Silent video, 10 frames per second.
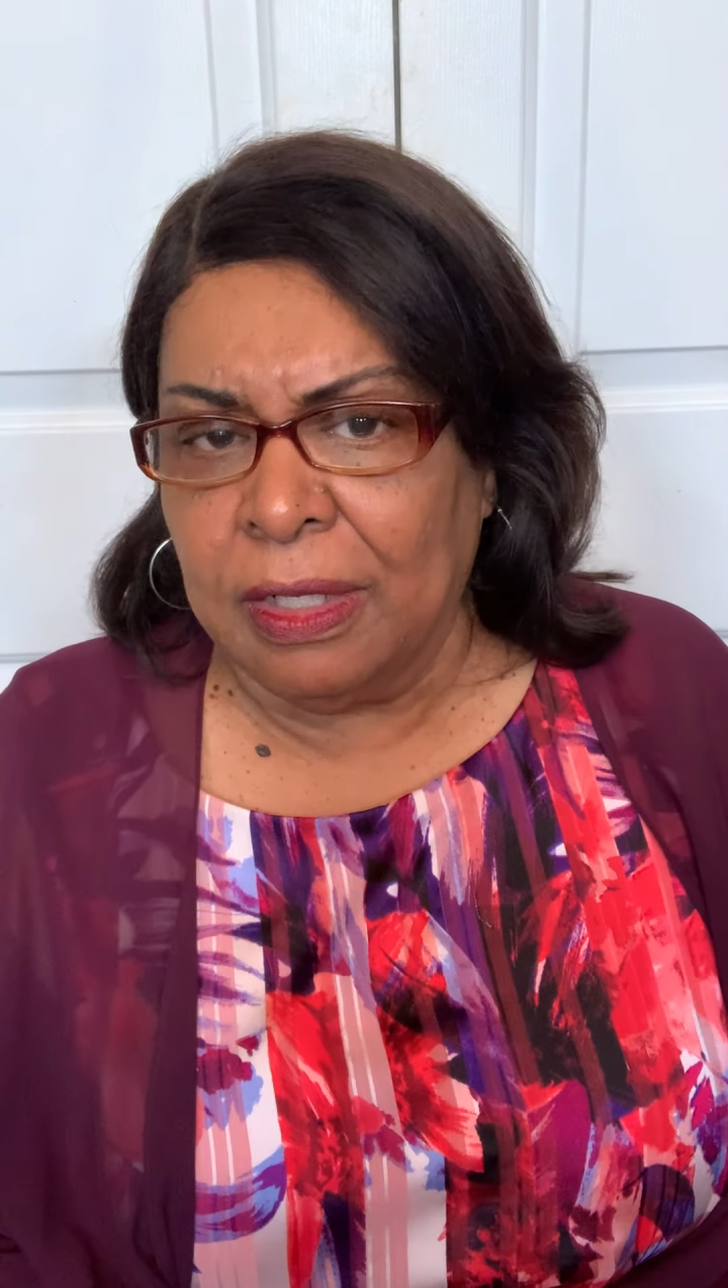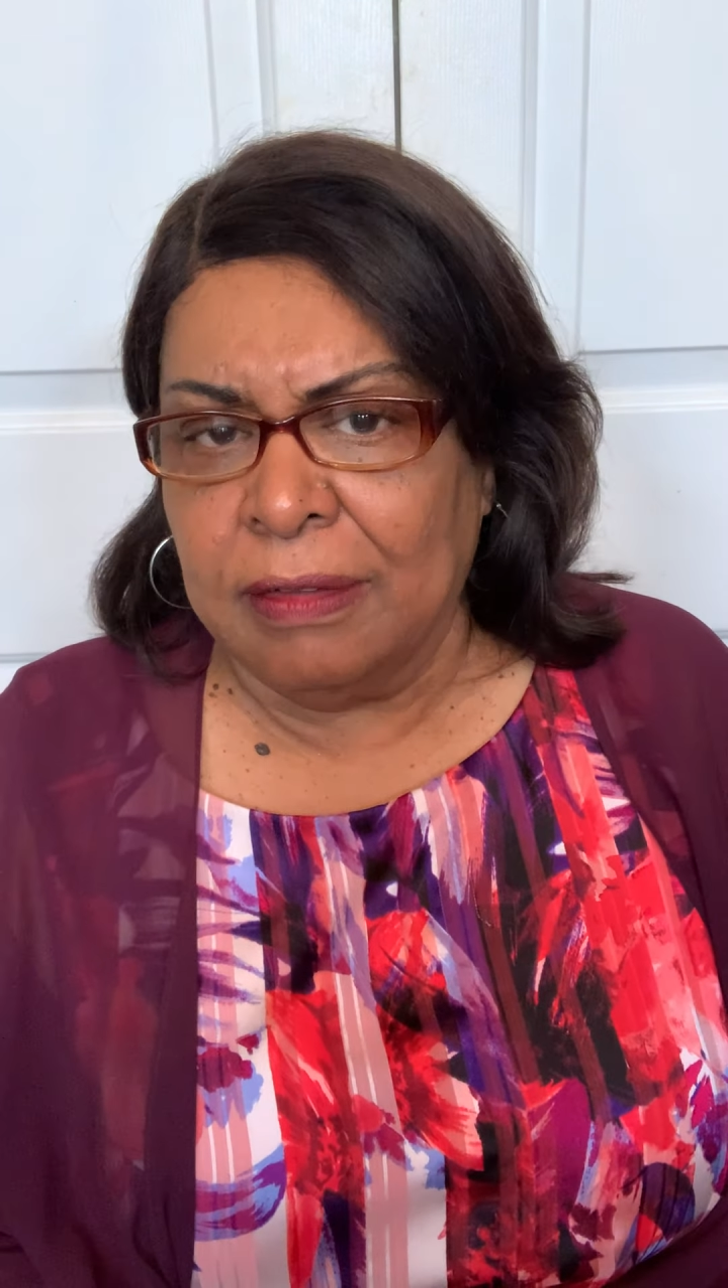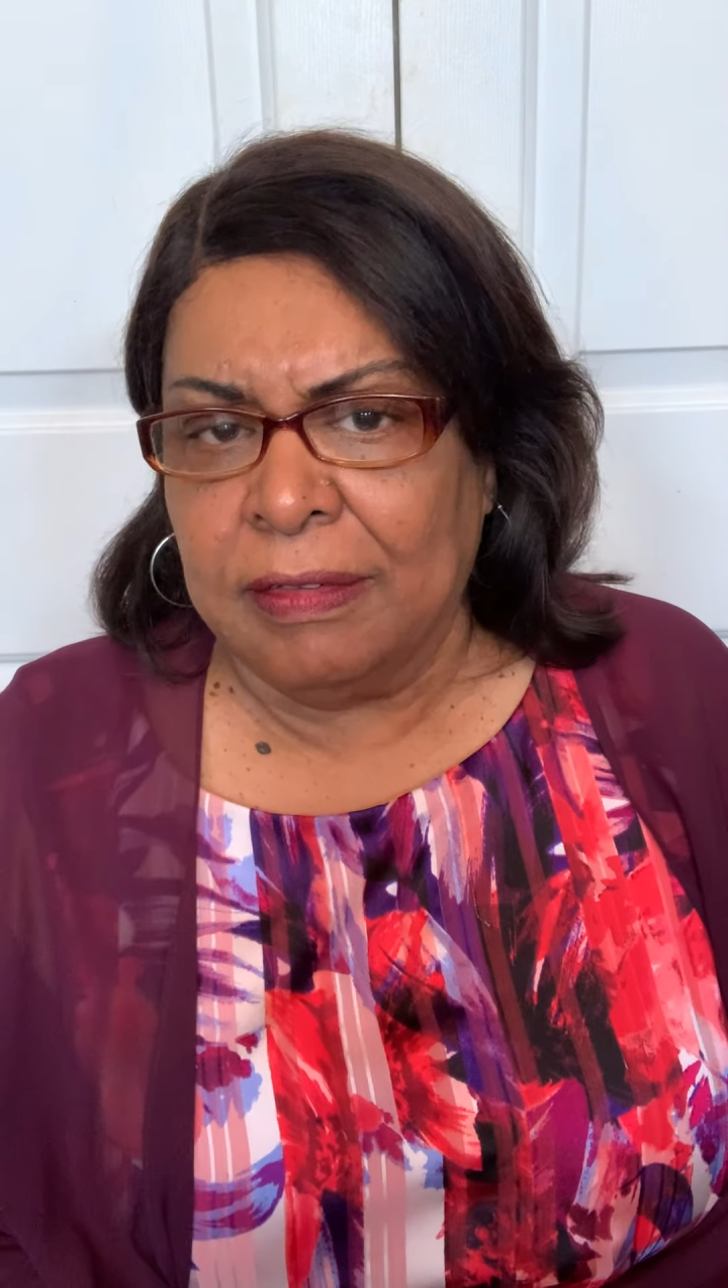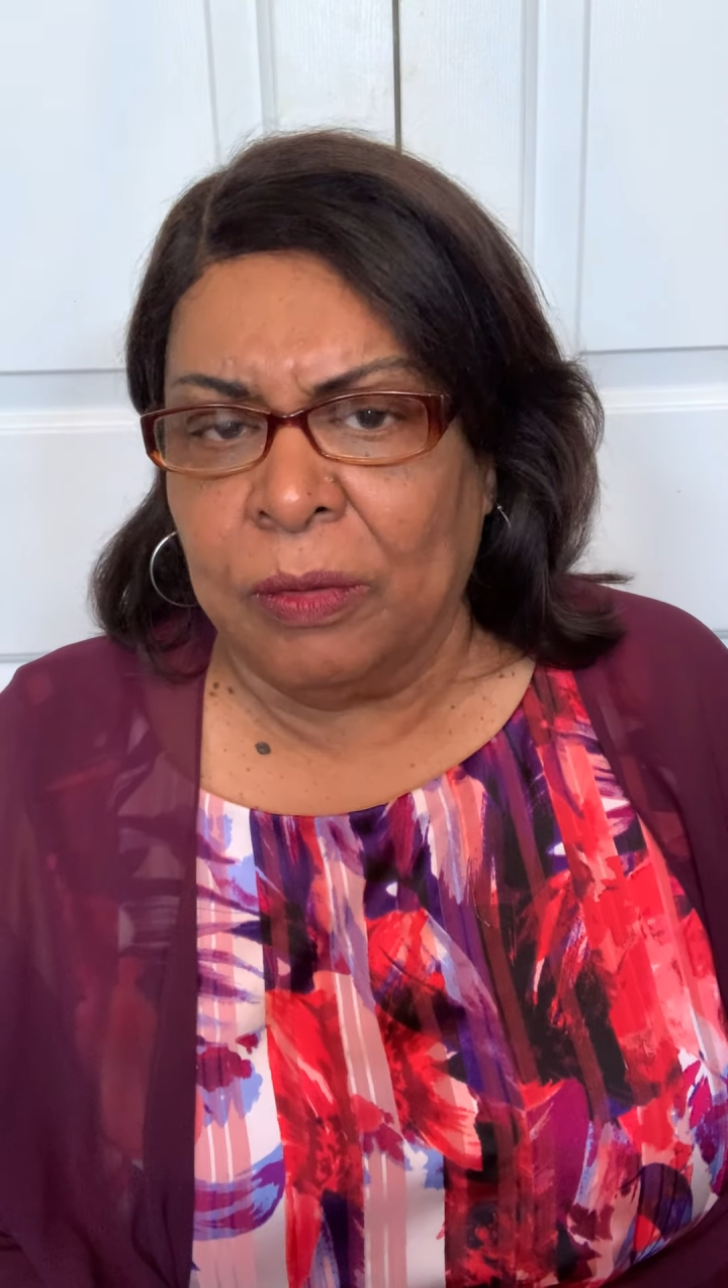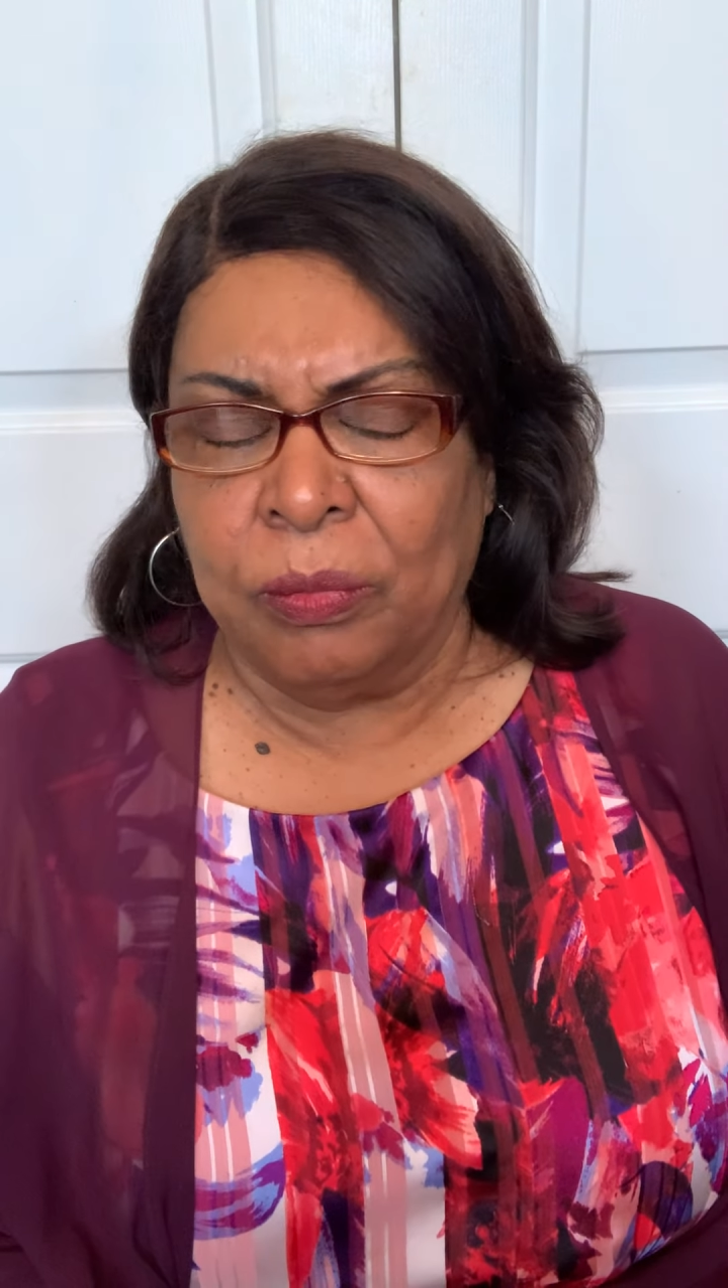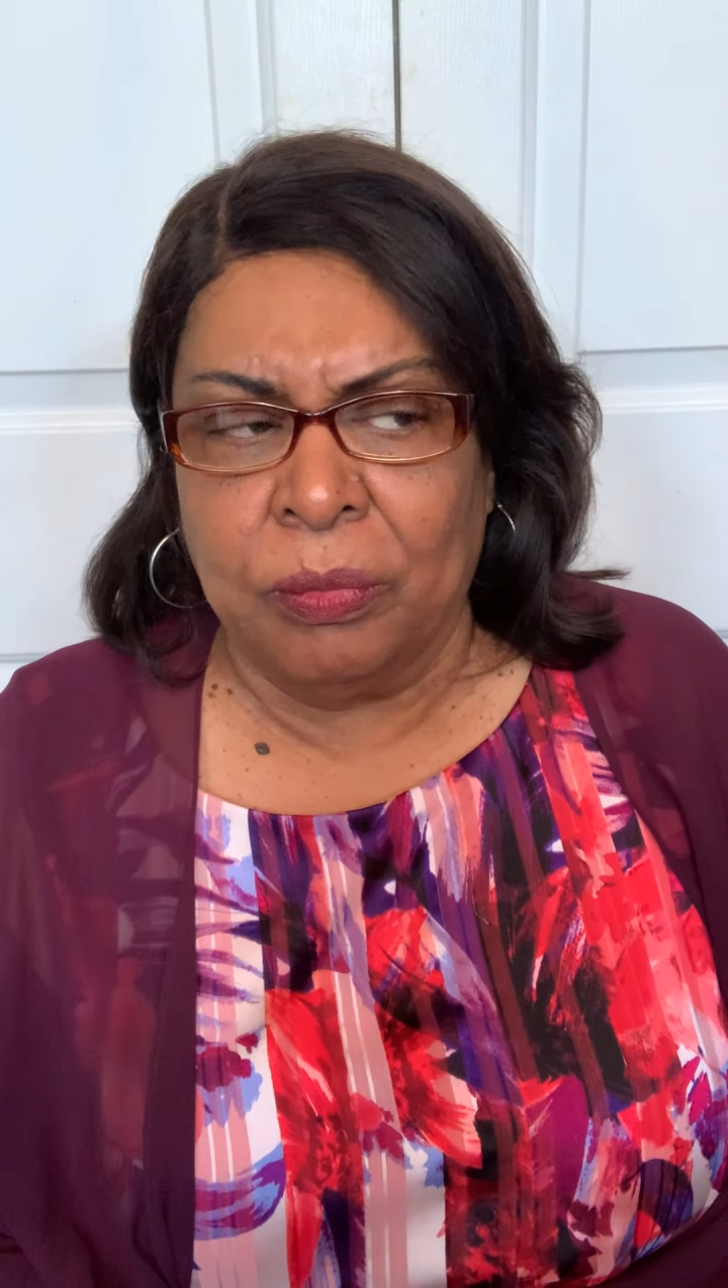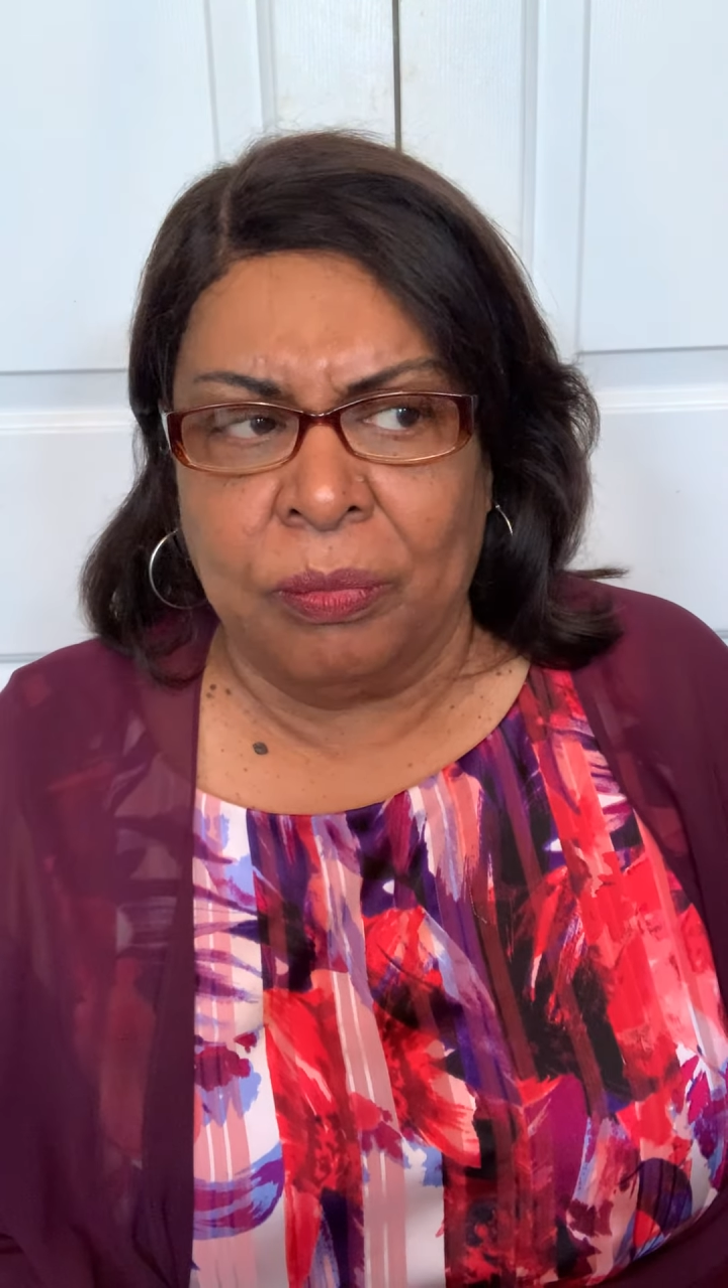us that,